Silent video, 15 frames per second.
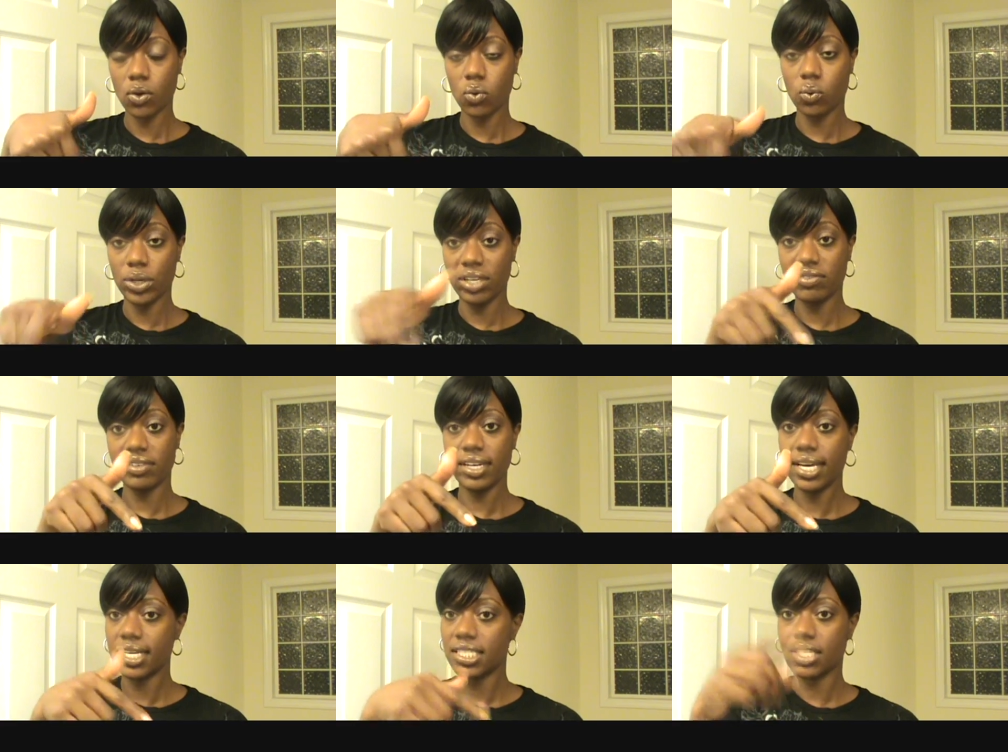weave
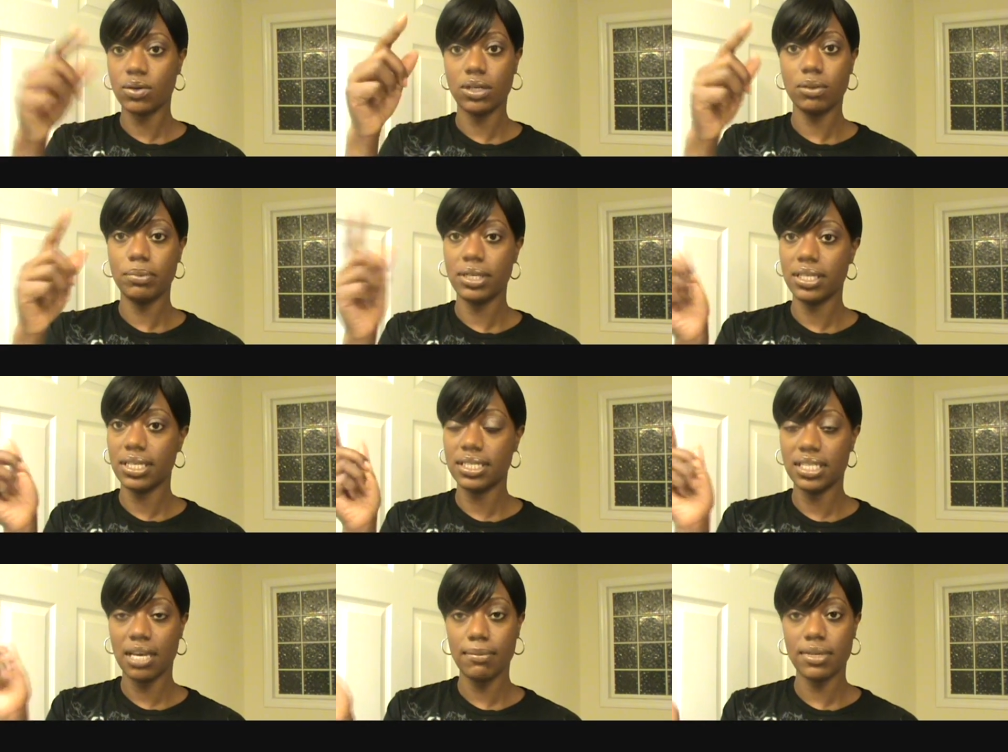net, so it'll be the
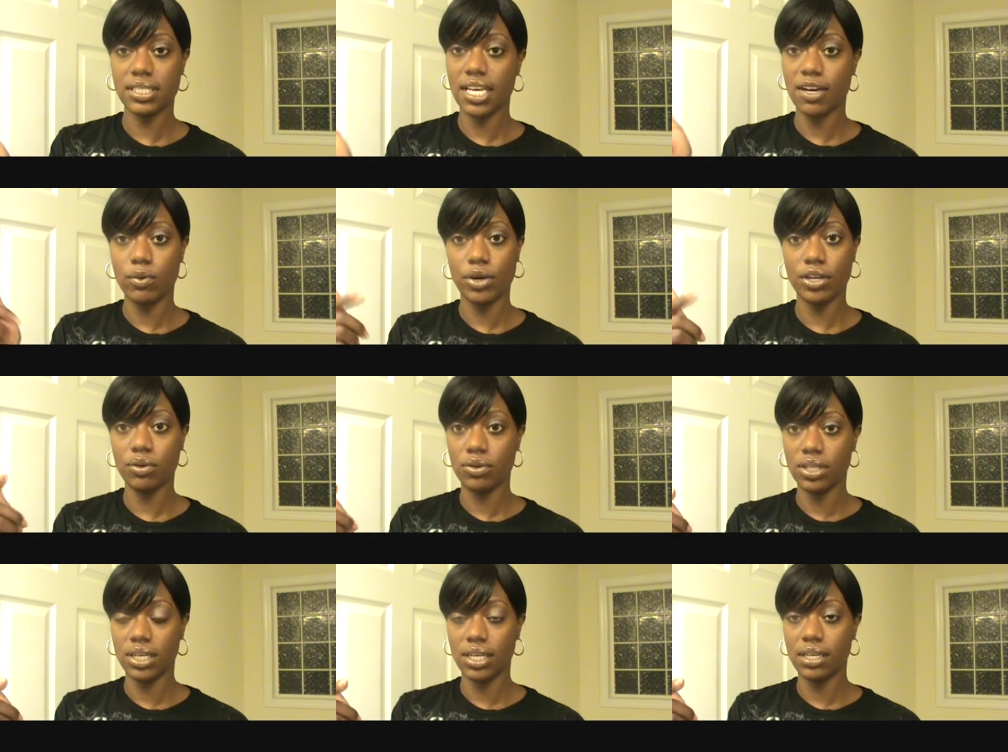same exact way
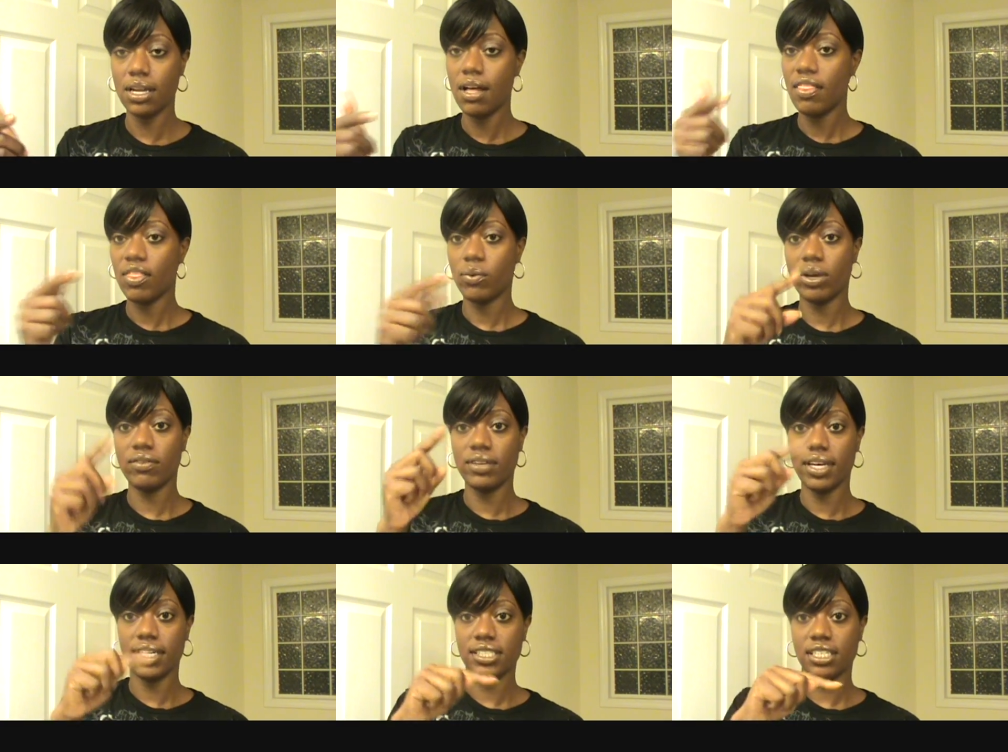you did. The weave
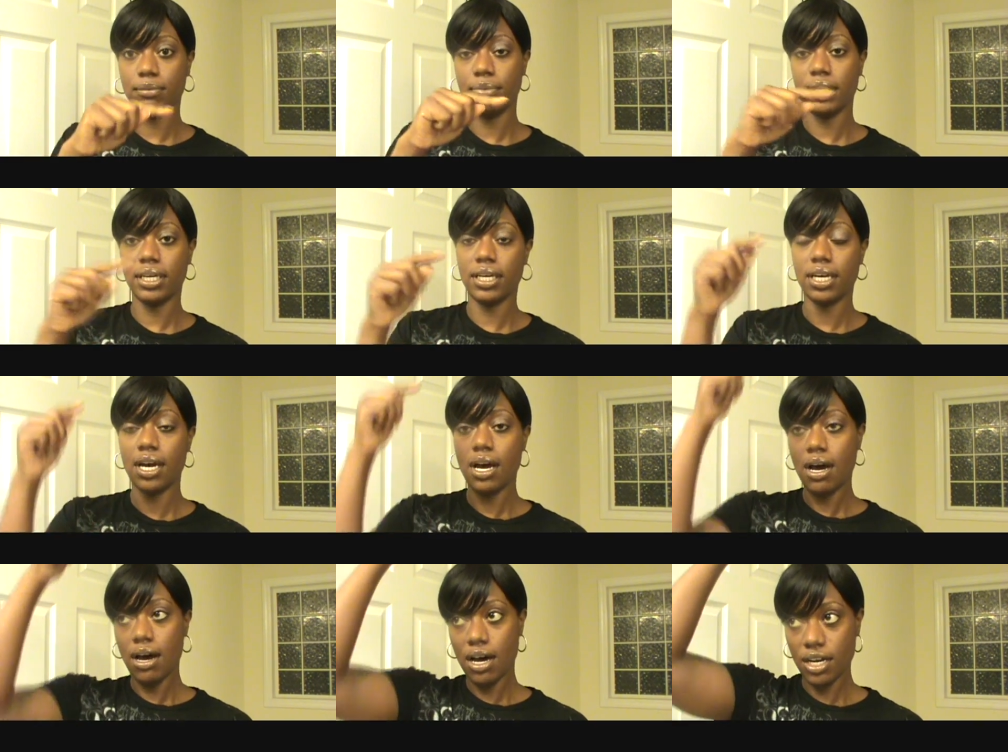net should be
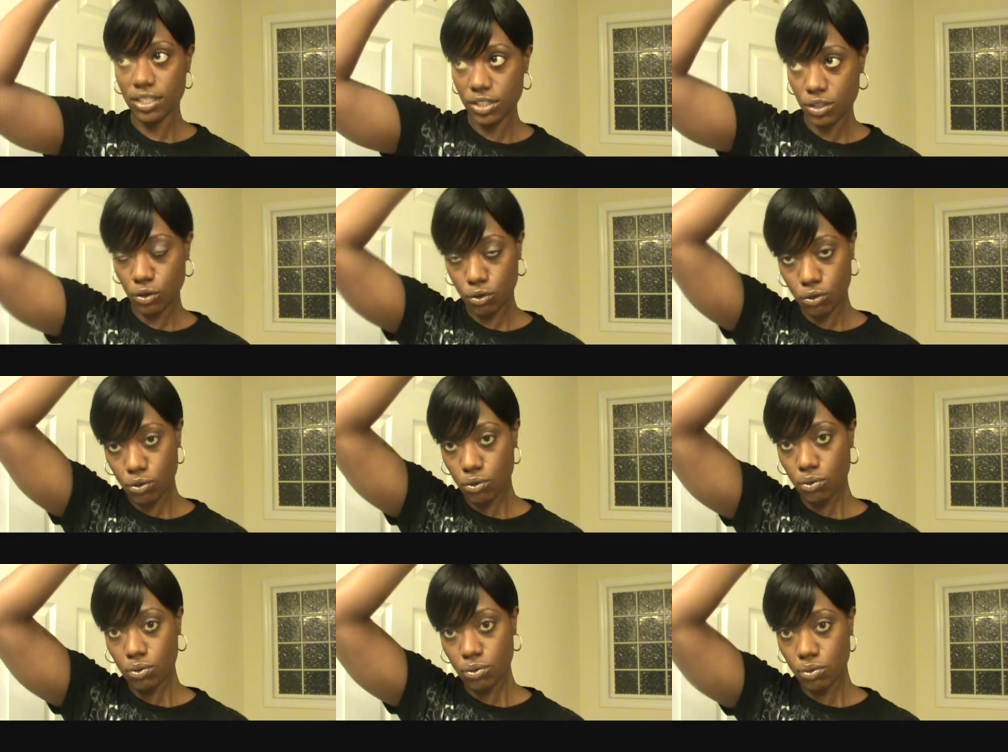a
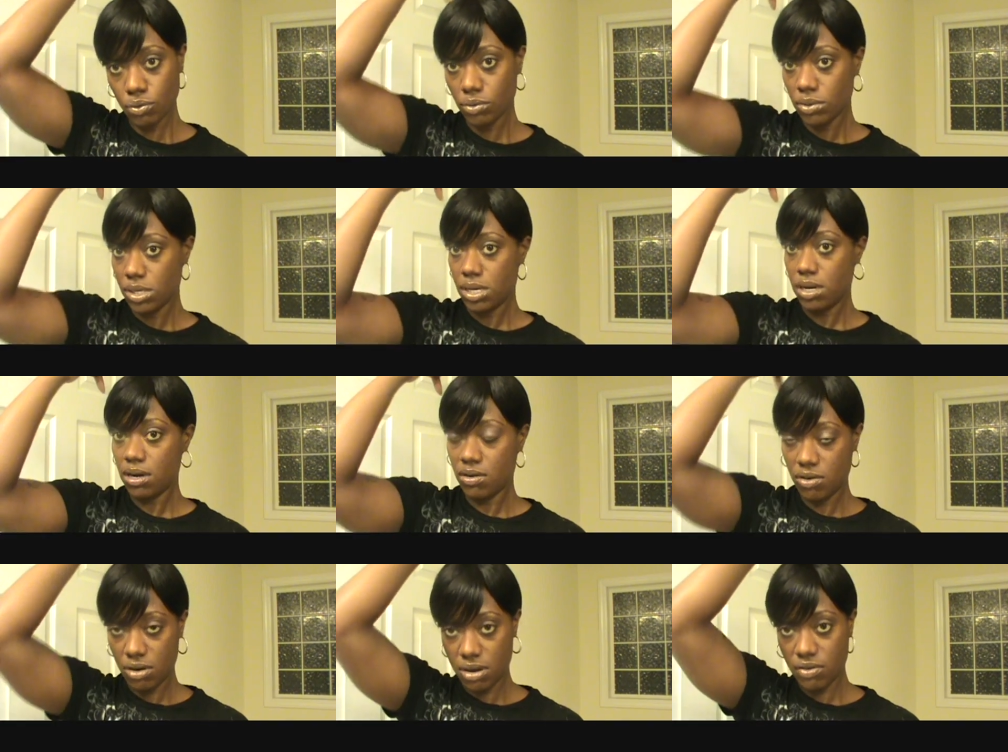circle
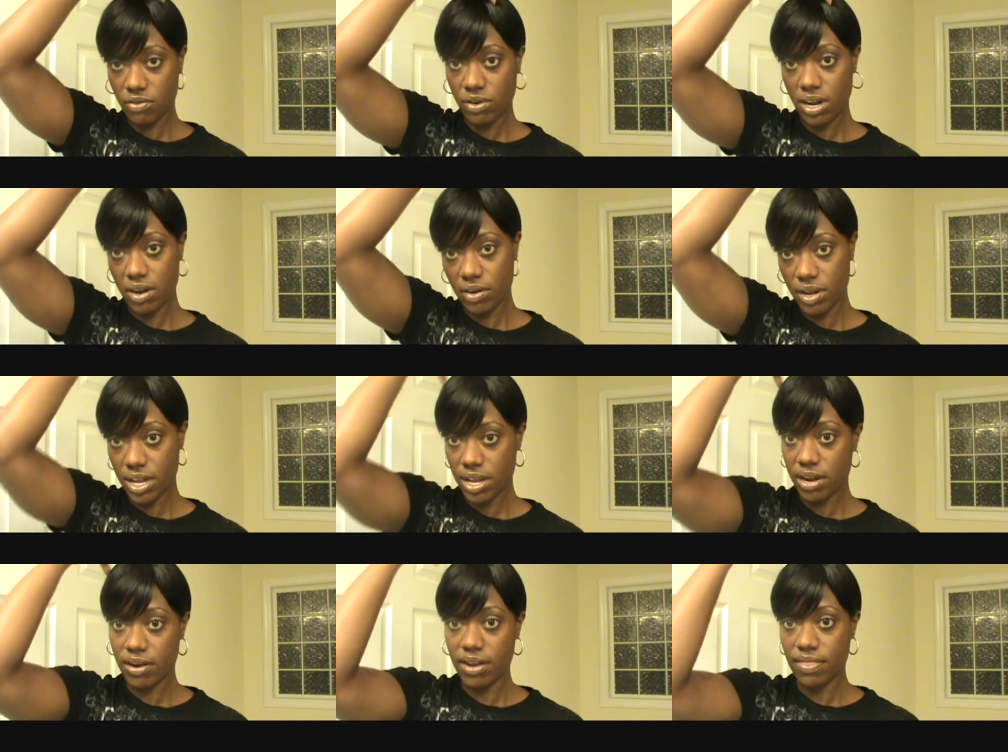around
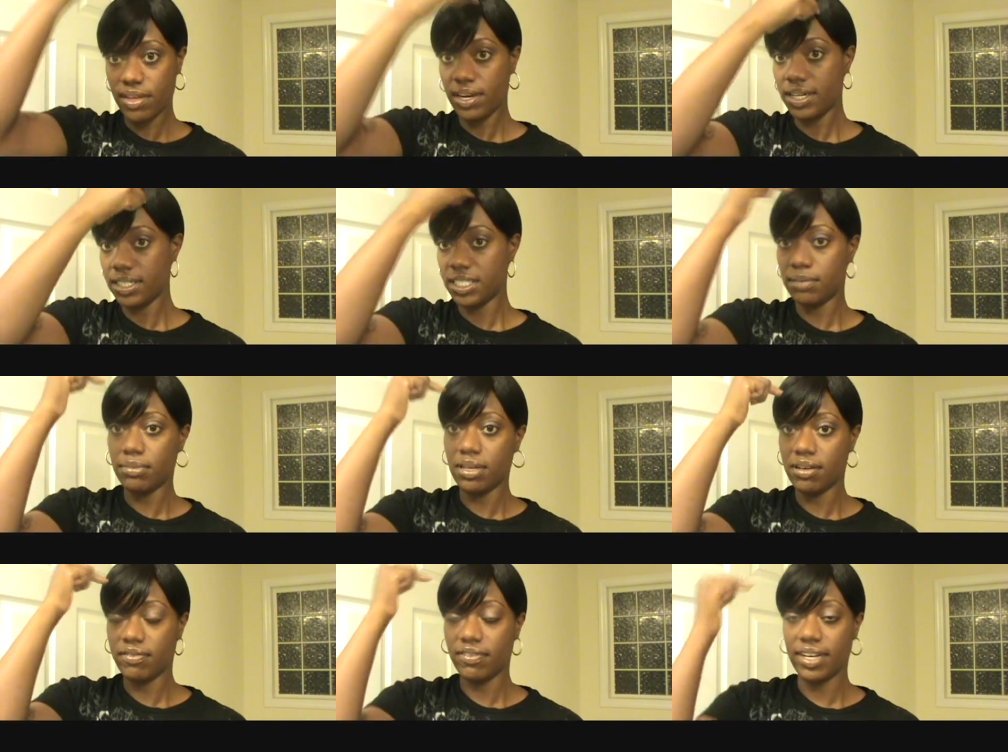here, and then it should
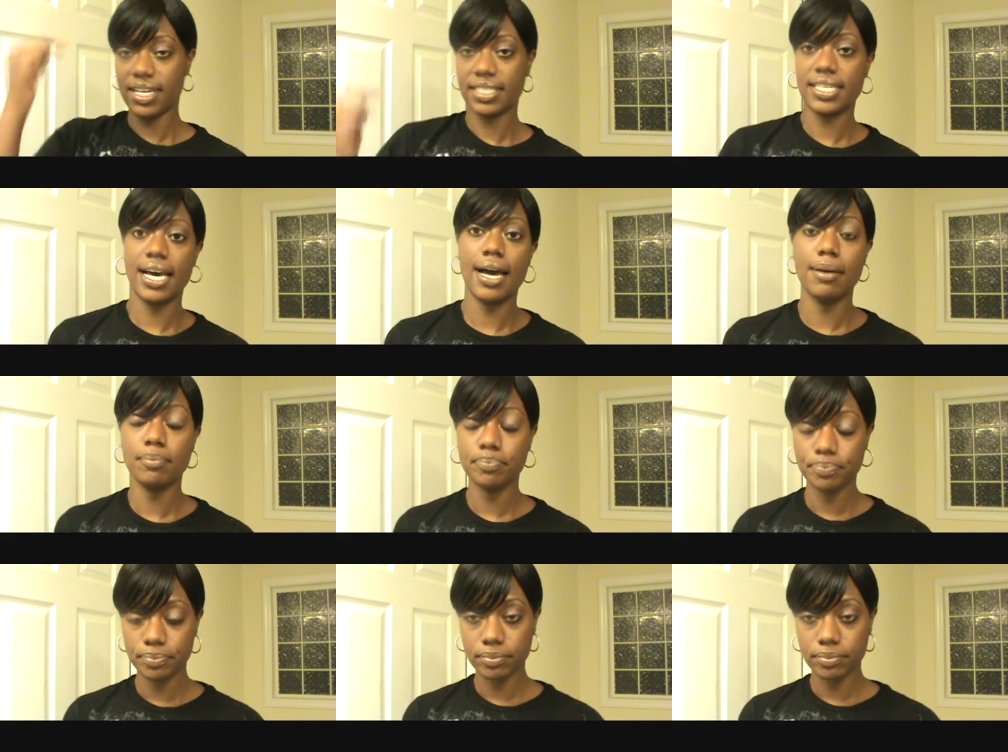be a flat top.